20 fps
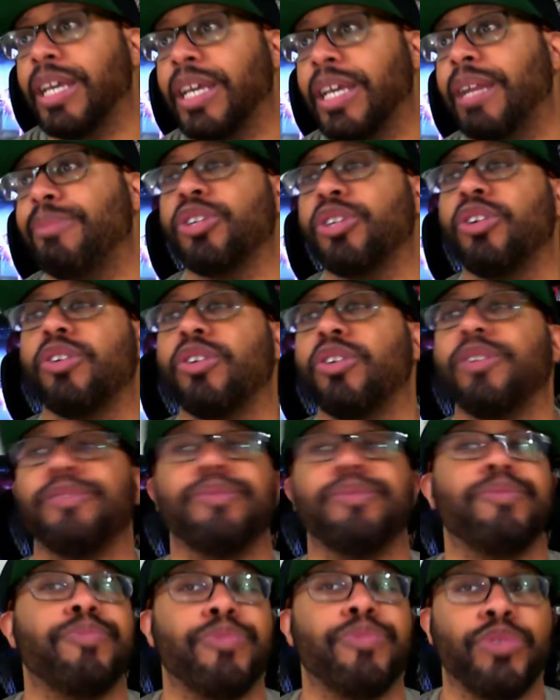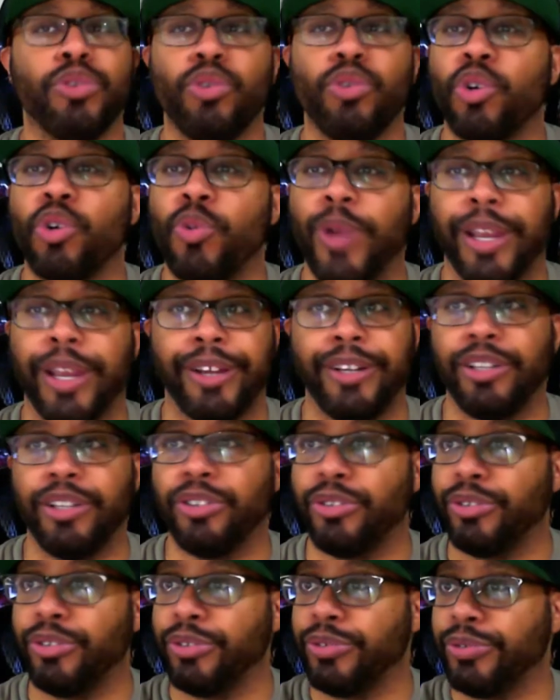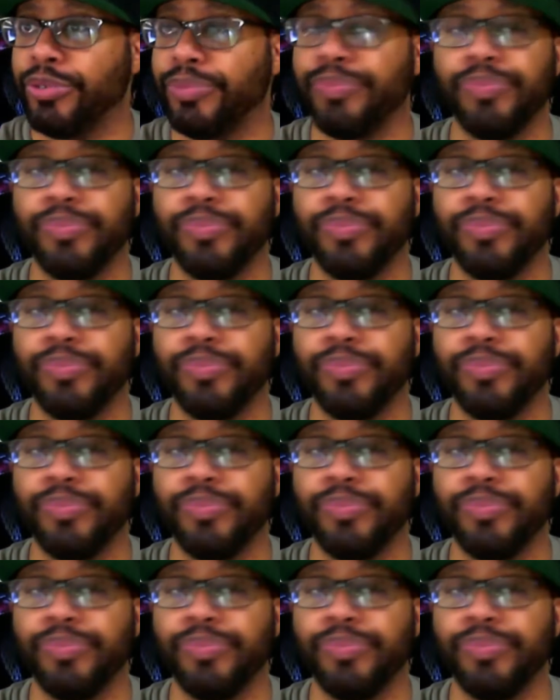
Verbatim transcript: and I'm just gonna do a quick little